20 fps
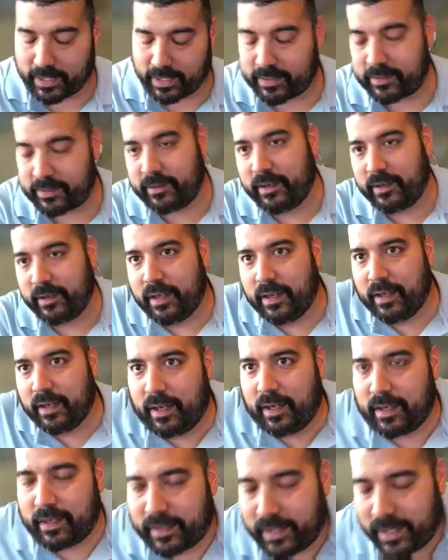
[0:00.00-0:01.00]
Thank you.
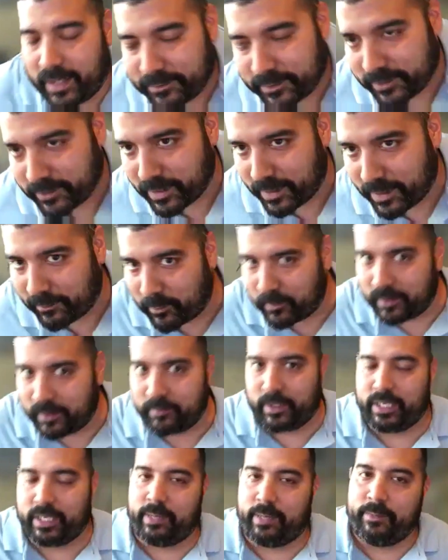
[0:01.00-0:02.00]
Good afternoon, everyone.
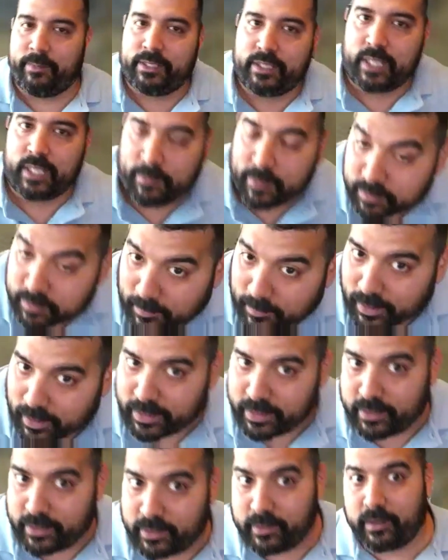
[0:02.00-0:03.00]
My name is Thomas
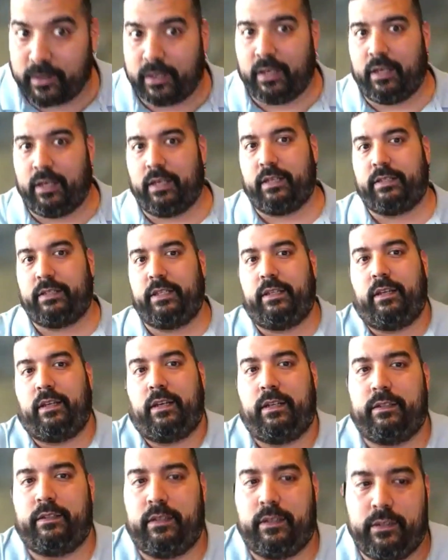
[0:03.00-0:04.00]
Marmolejo. I'm
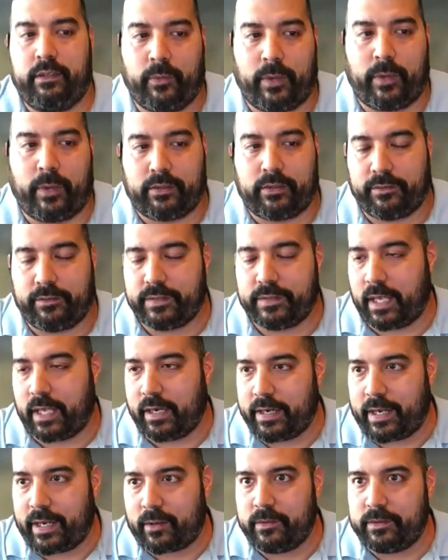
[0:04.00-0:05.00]
the Director of
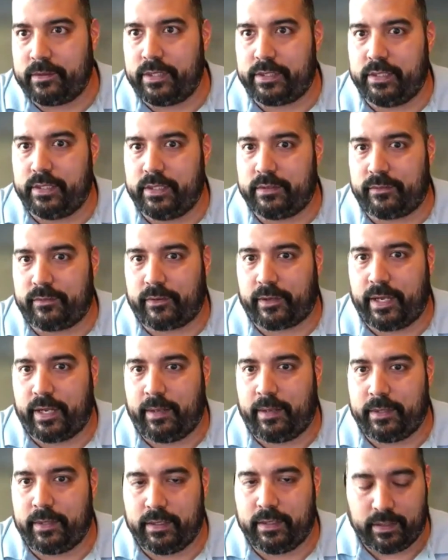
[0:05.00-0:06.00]
Talent Acquisitions for
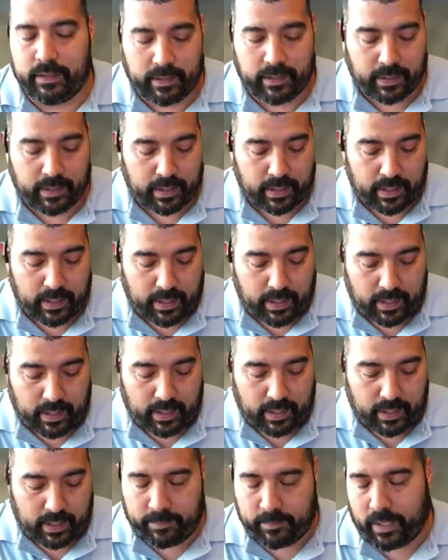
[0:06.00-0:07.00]
Camden.
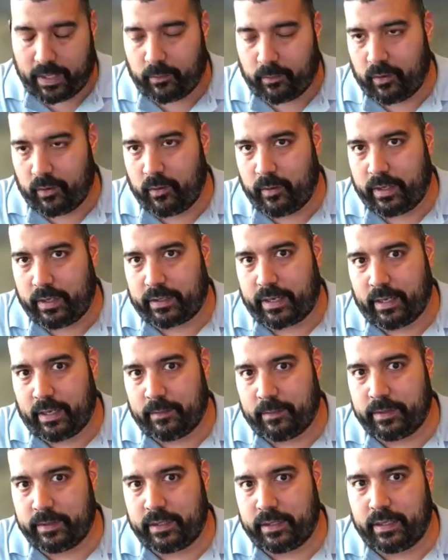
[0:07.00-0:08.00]
In my role at
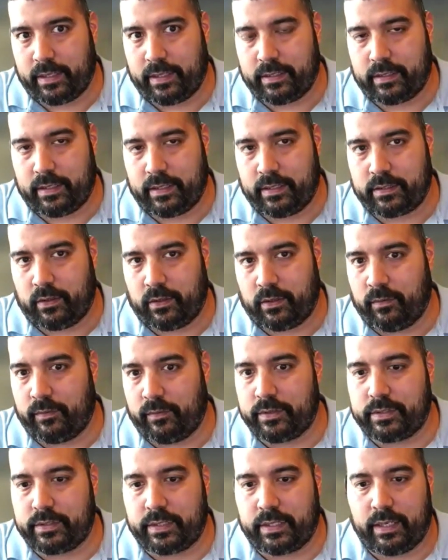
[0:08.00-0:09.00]
Camden, it's
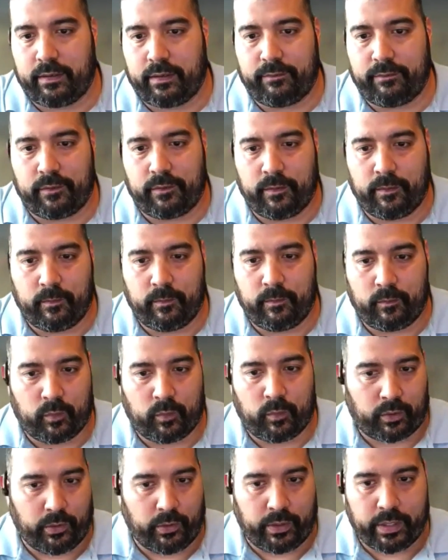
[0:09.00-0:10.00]
overseeing from
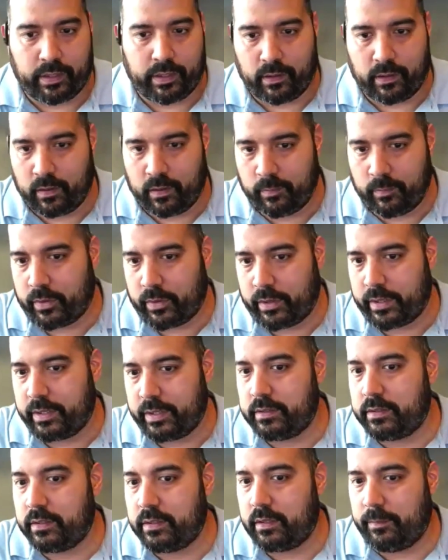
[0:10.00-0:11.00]
recruiting to
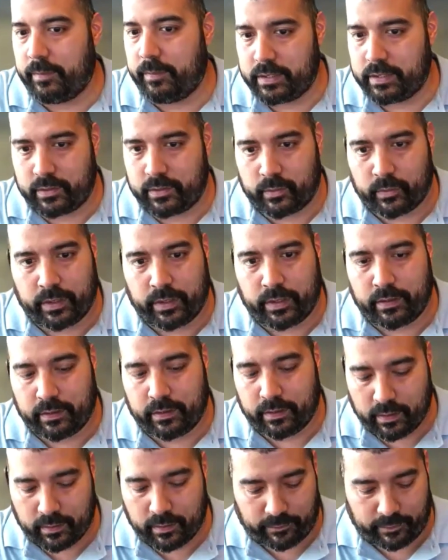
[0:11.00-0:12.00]
onboarding to the mentoring
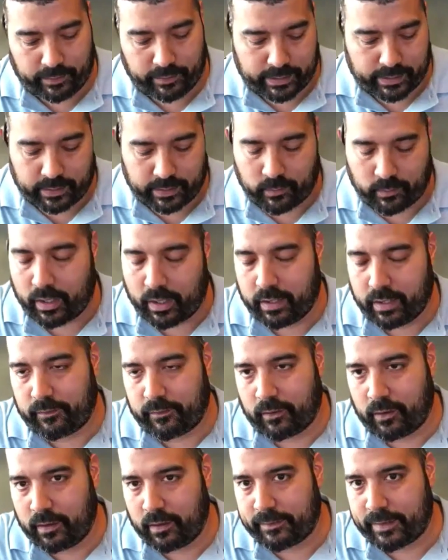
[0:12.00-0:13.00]
for nationwide
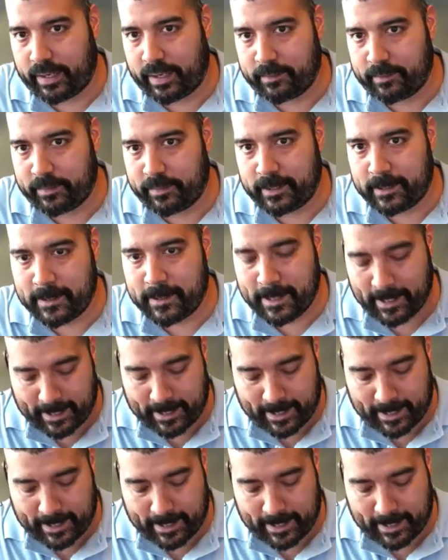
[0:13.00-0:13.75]
for all of Camden.